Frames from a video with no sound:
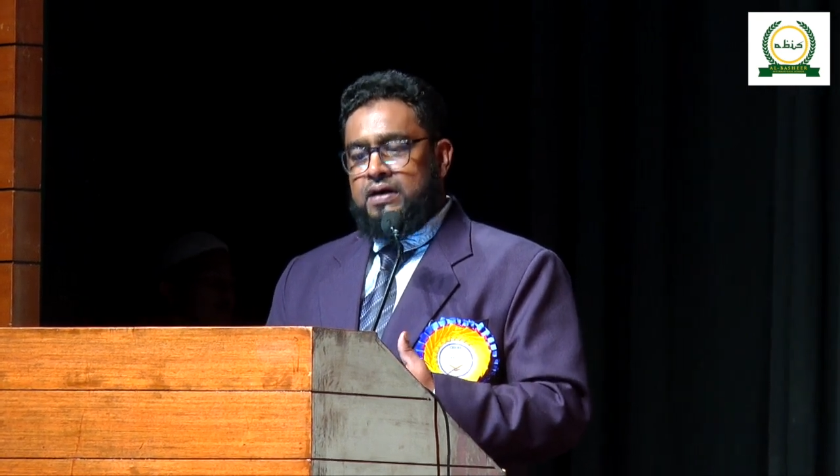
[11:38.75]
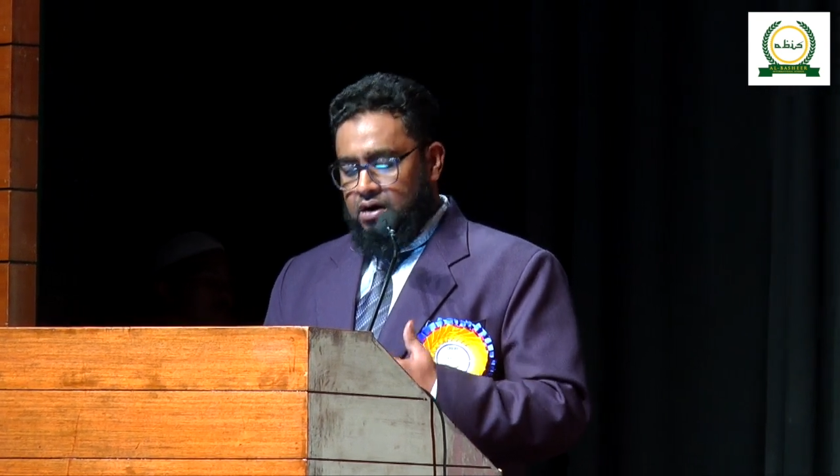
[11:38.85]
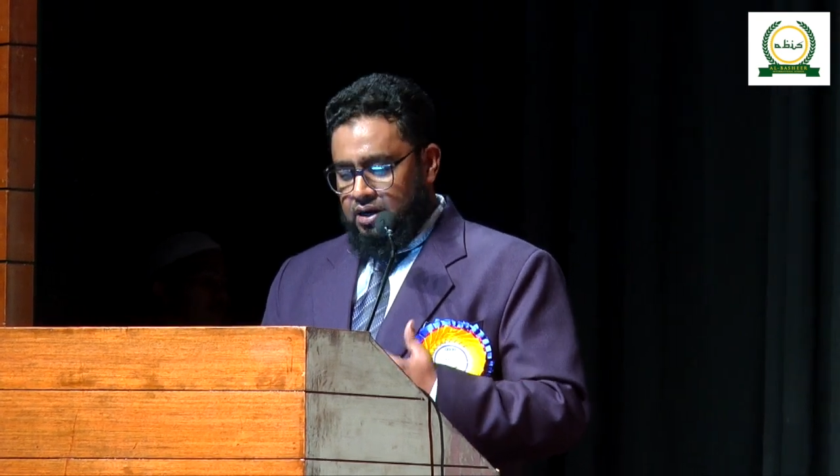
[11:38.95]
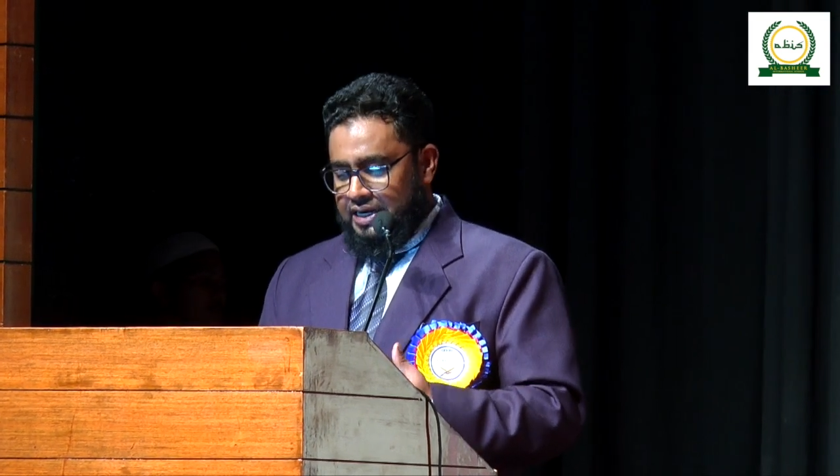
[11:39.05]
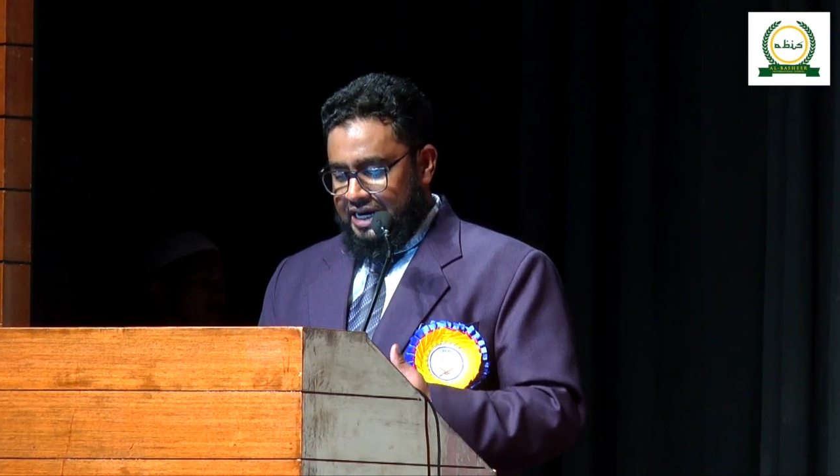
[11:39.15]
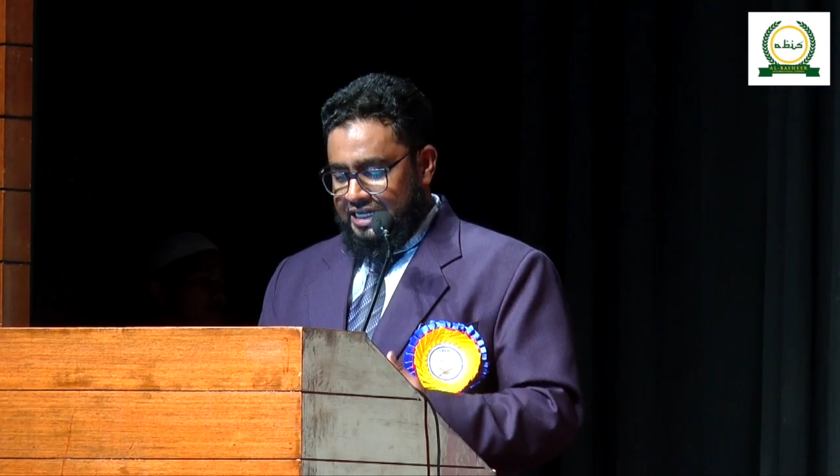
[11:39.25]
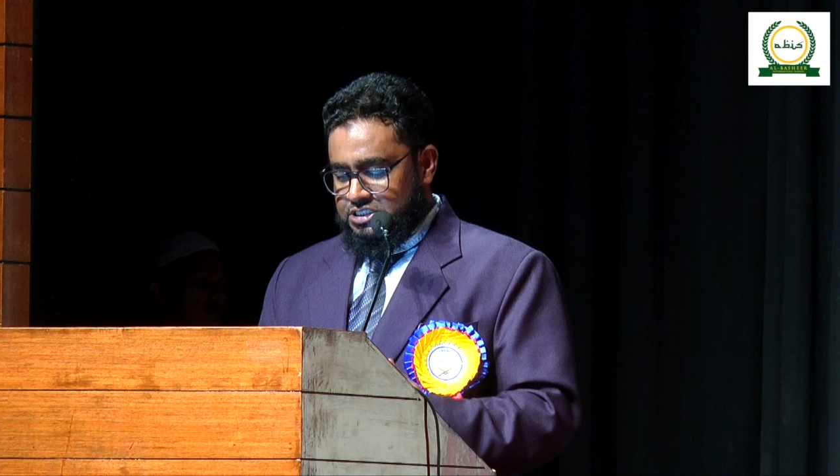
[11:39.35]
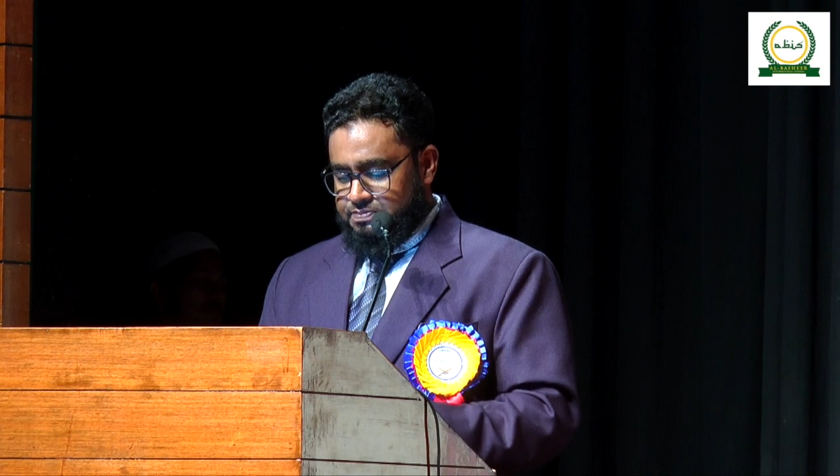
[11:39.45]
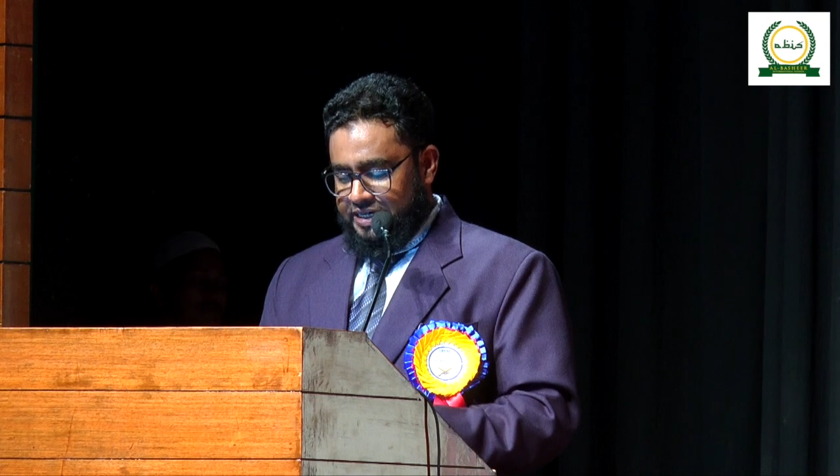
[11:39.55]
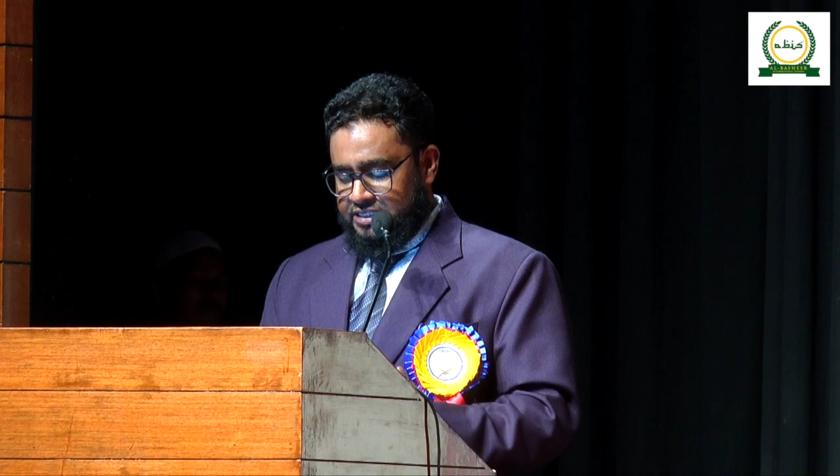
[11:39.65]
all
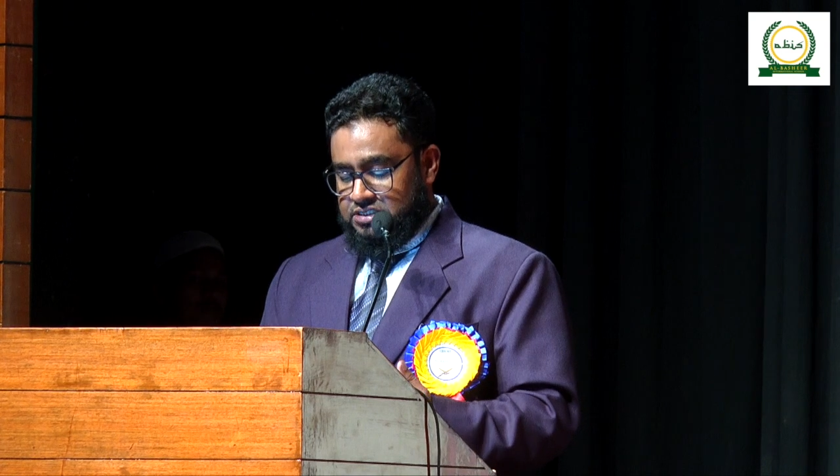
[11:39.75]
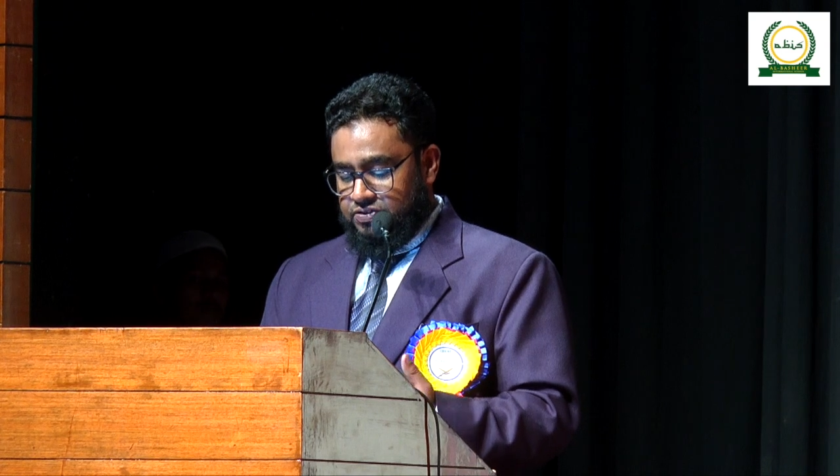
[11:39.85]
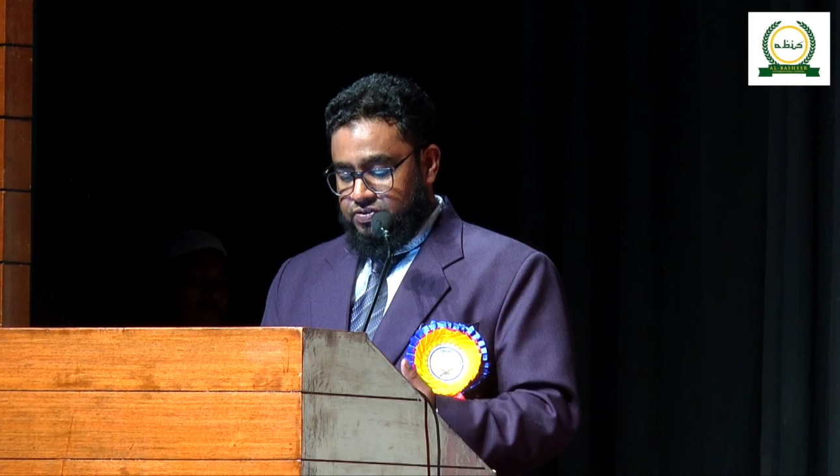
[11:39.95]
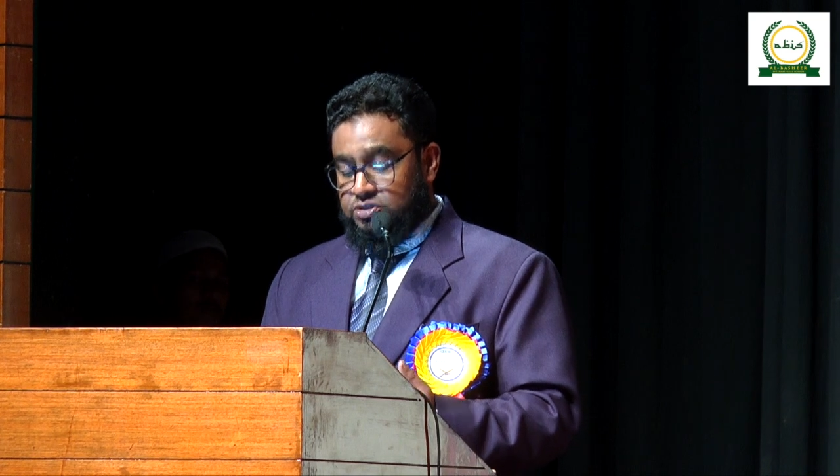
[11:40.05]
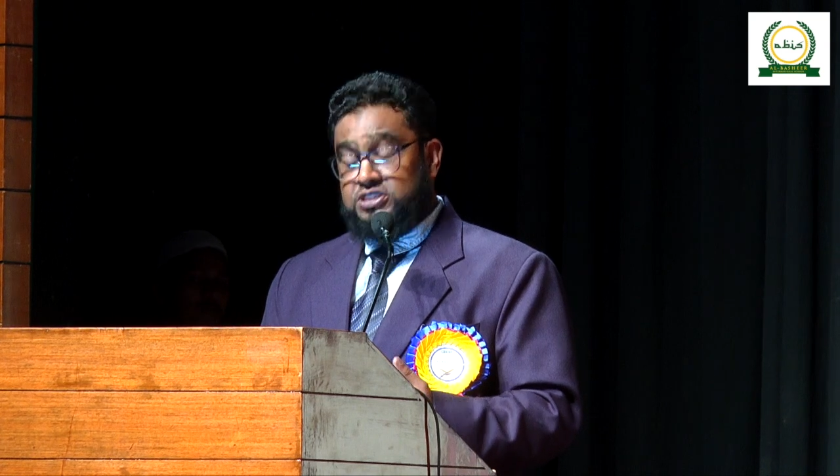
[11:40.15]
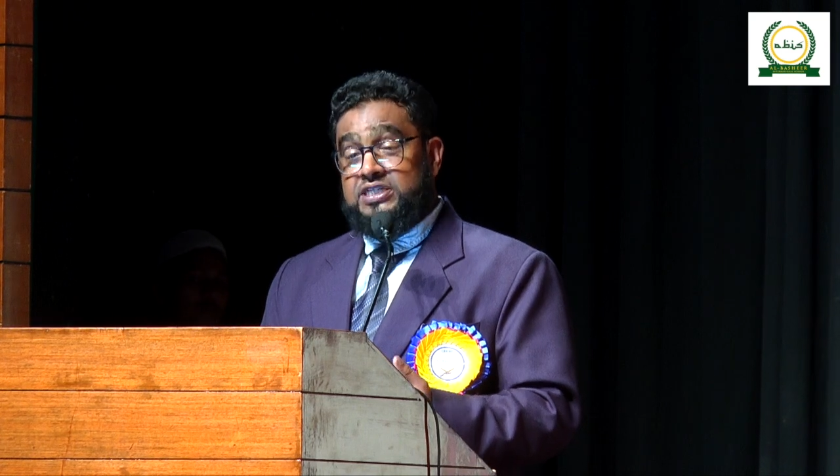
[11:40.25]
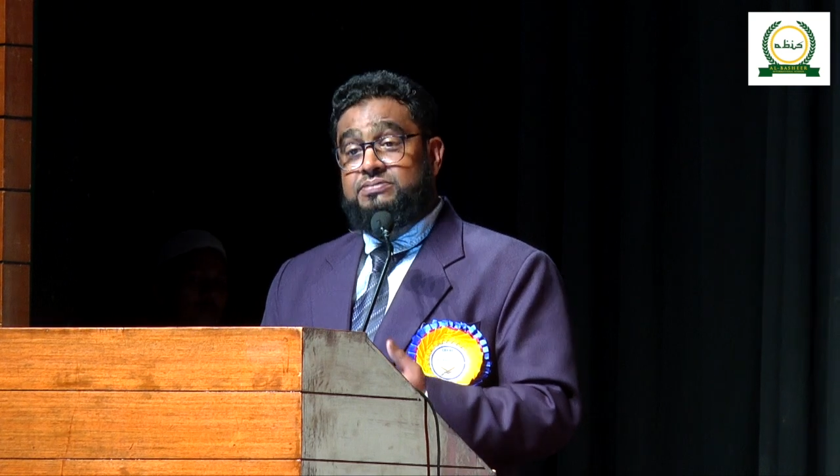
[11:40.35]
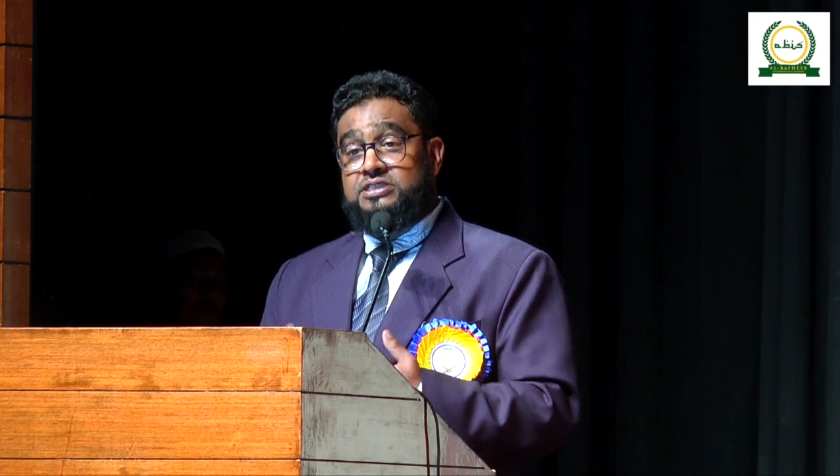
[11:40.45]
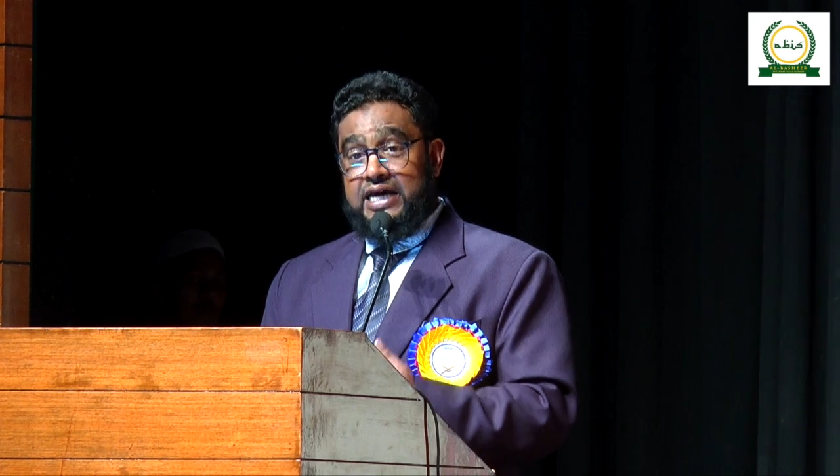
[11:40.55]
aspects of a Muslim's